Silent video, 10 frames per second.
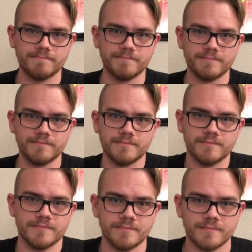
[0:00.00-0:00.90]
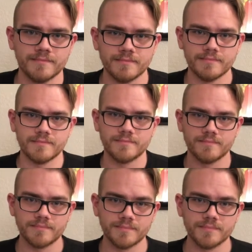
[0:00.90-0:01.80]

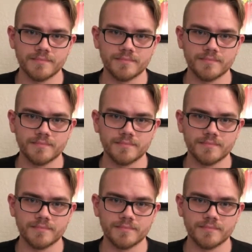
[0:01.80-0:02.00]
[no speech]